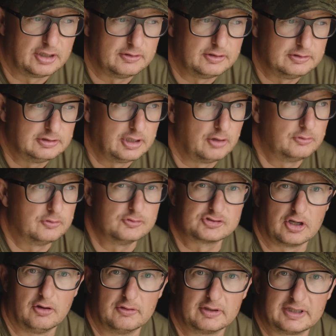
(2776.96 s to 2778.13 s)
know, locals
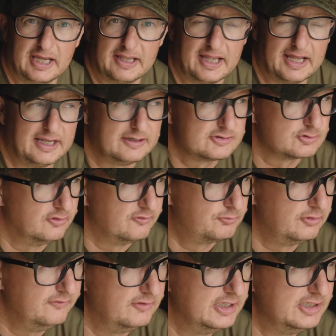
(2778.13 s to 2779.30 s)
can't get that sort of
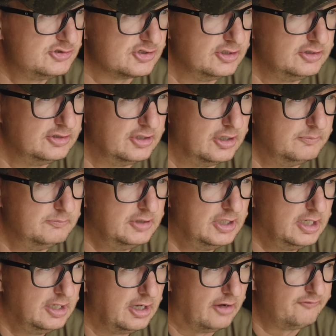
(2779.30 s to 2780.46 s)
privilege, and
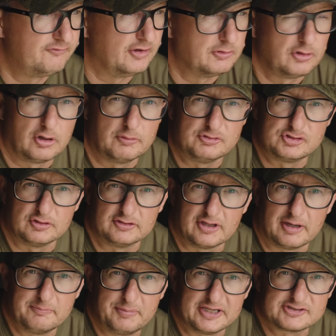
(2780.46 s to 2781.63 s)
I felt like we should have
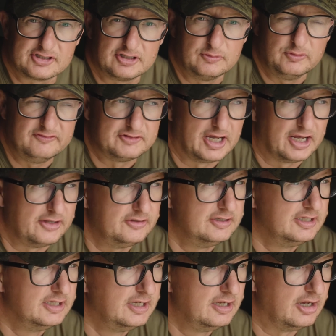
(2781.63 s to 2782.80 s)
done better than we've done,
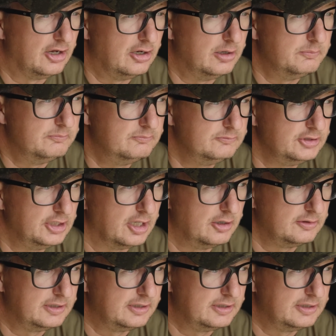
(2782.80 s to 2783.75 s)
you know,